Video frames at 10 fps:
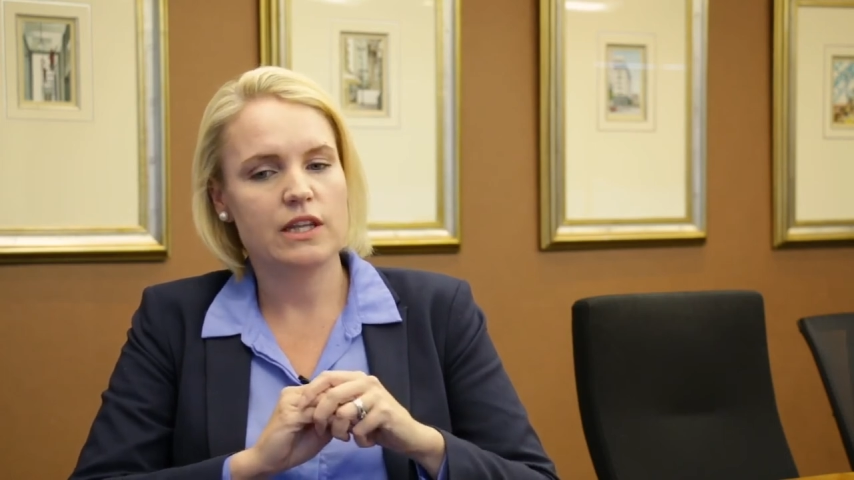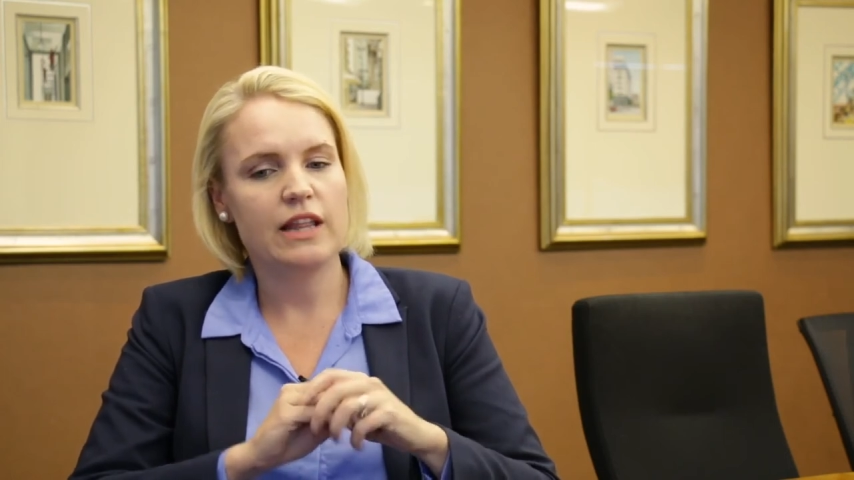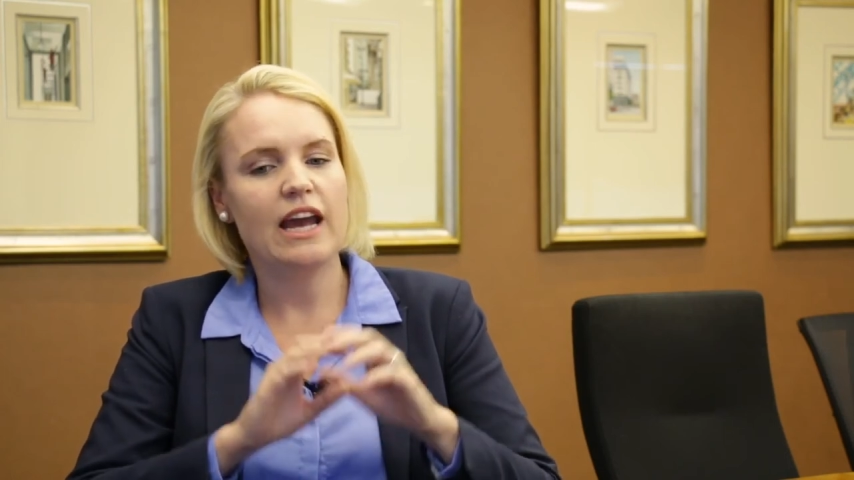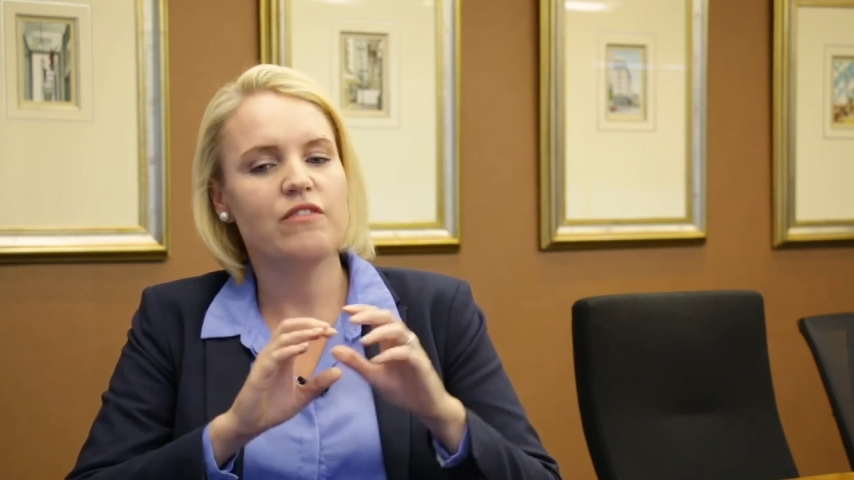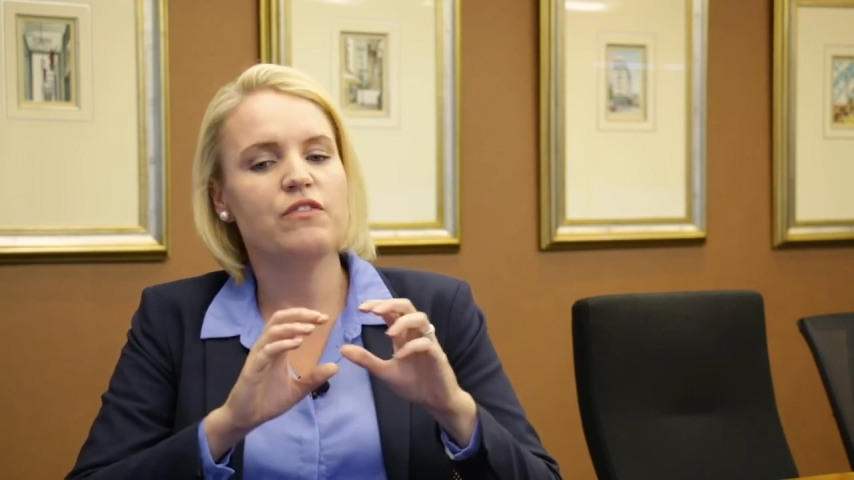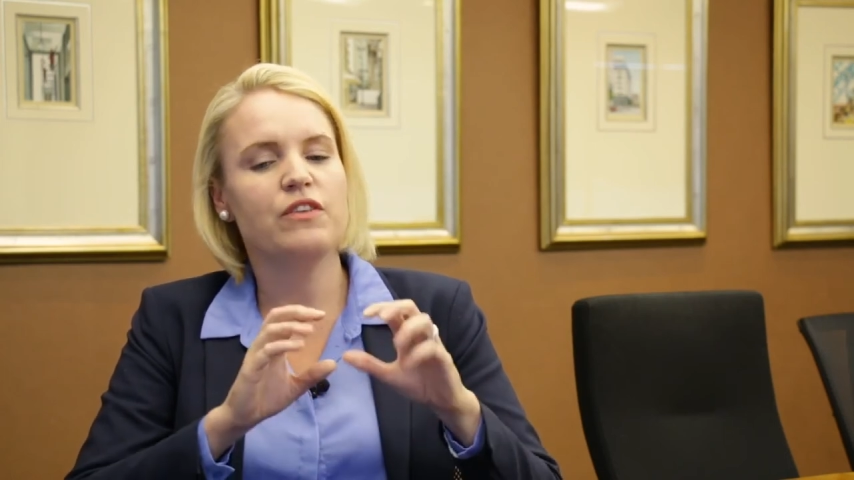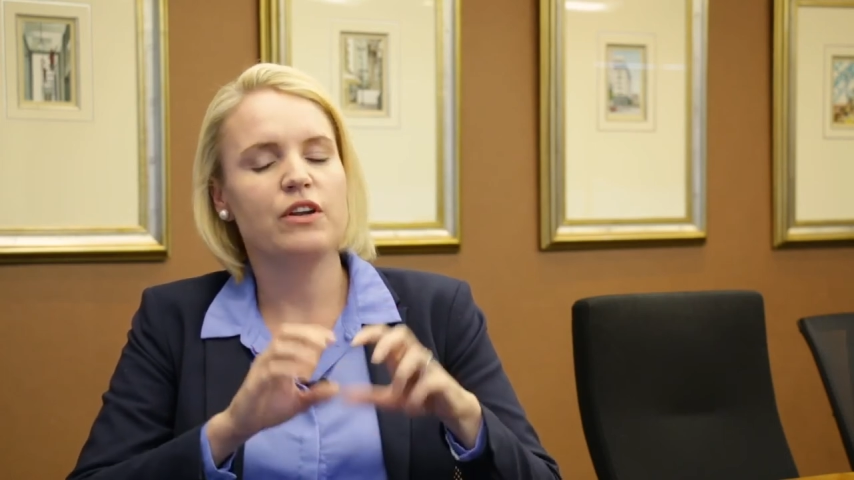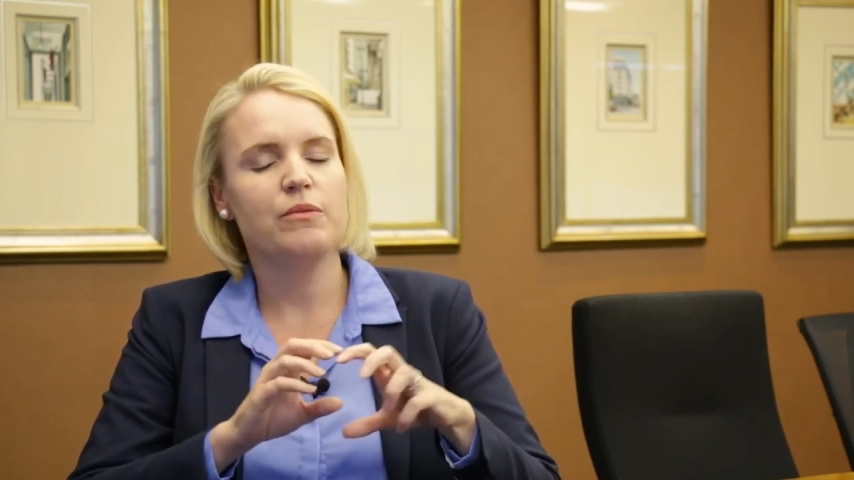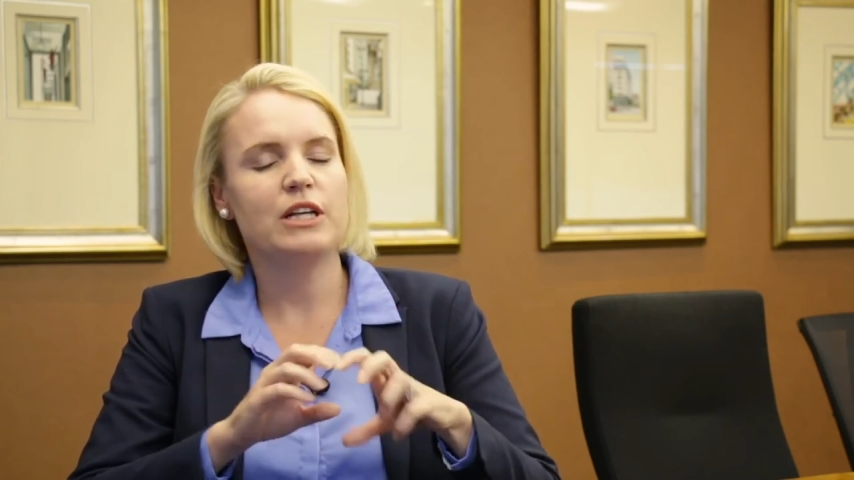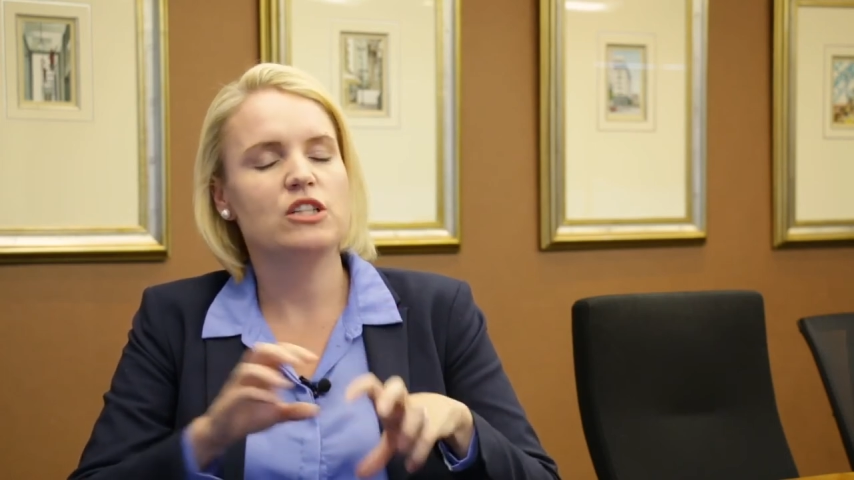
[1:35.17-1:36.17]
they have a
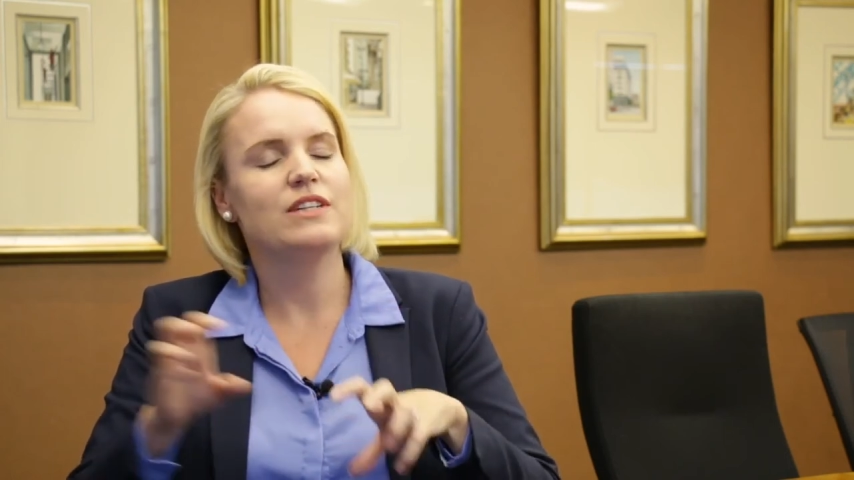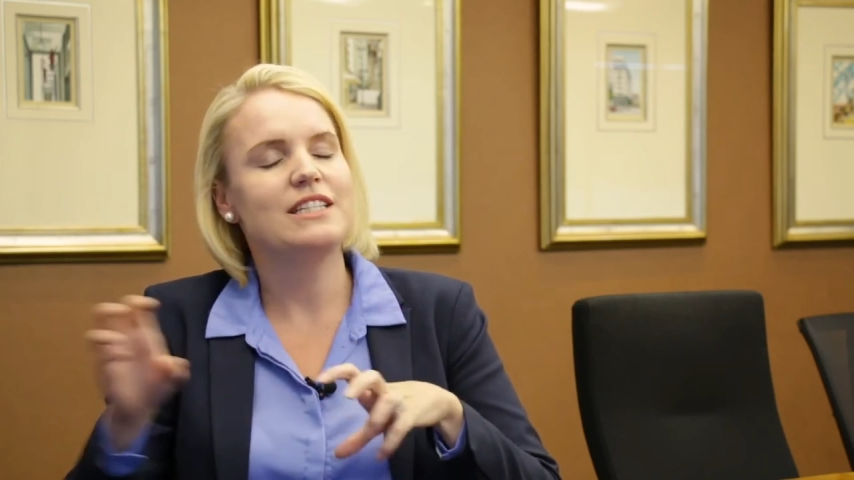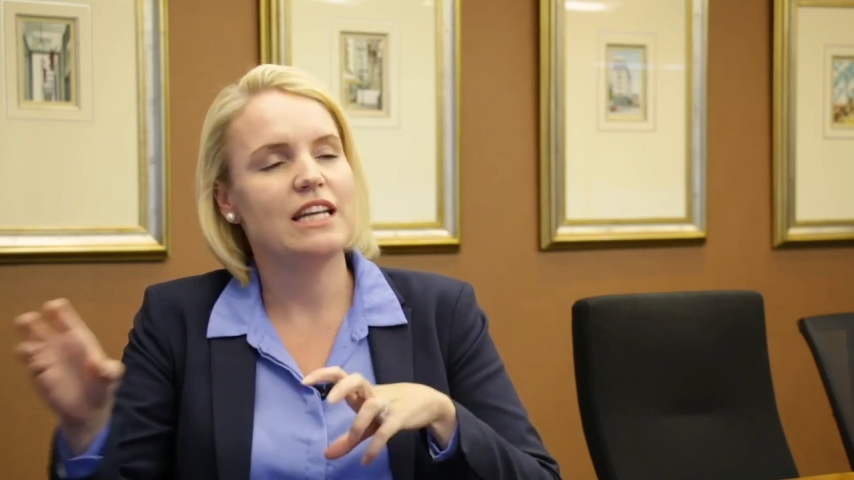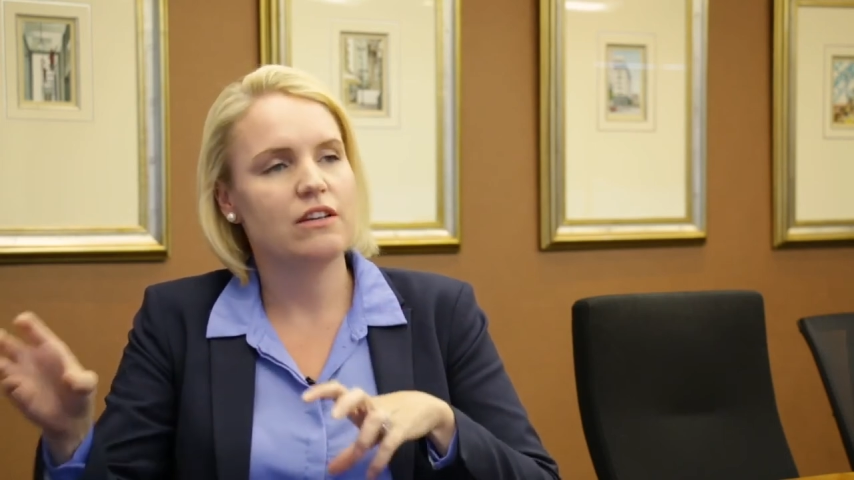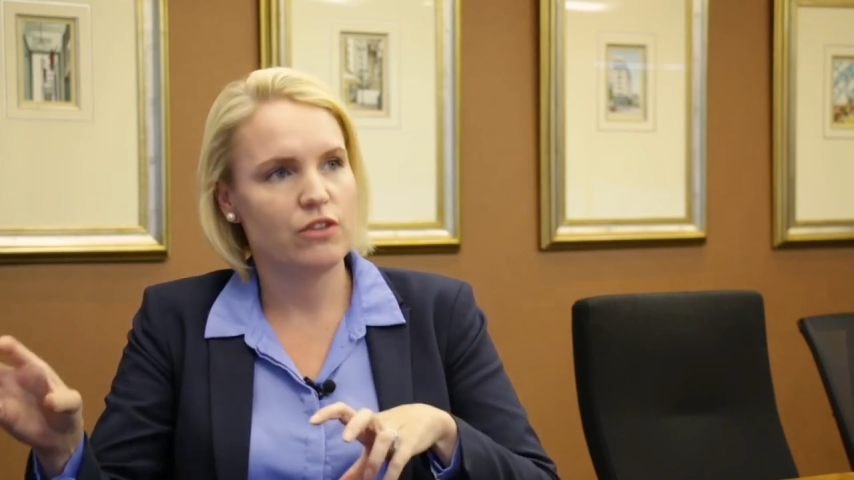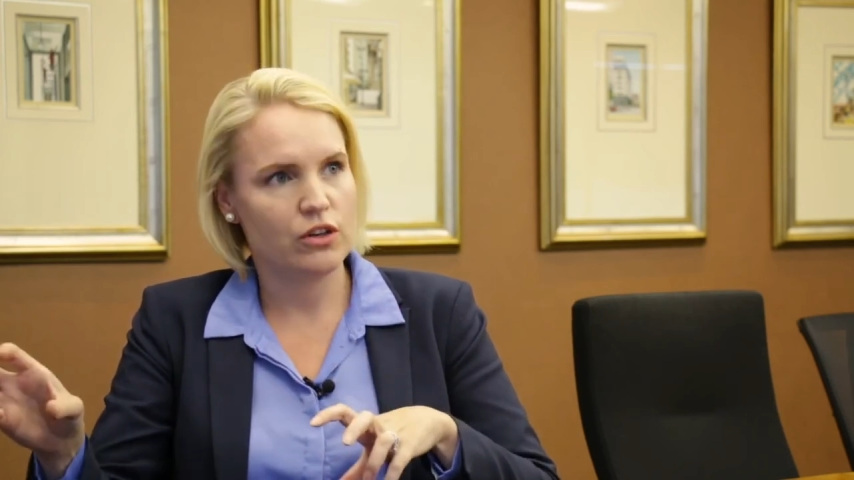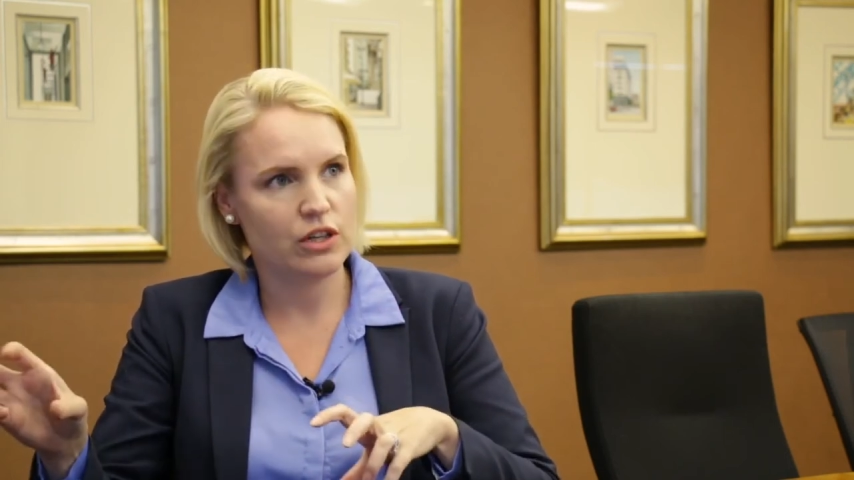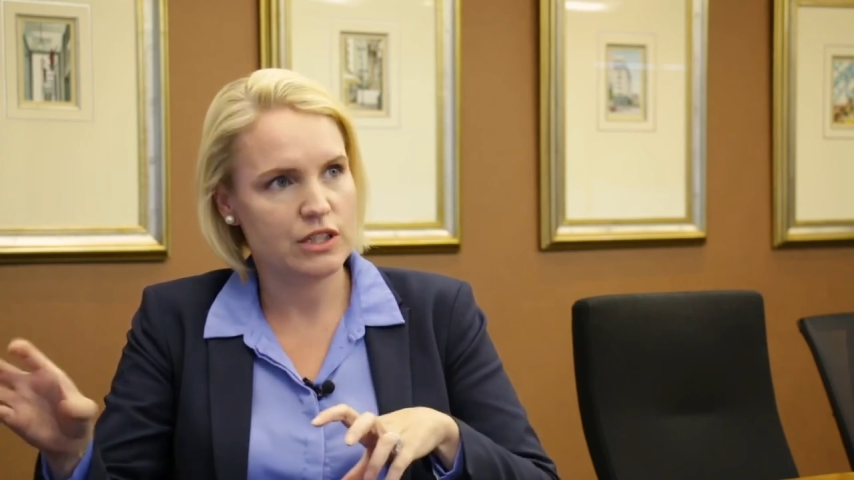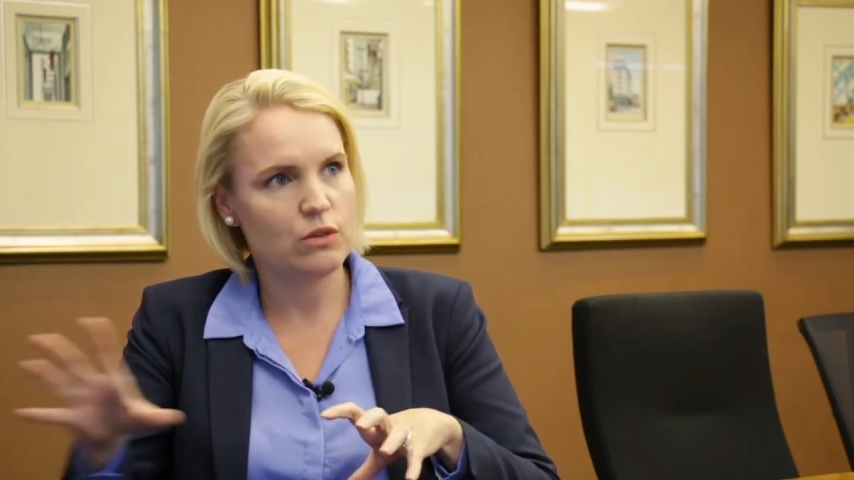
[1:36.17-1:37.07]
very much of a tech focus,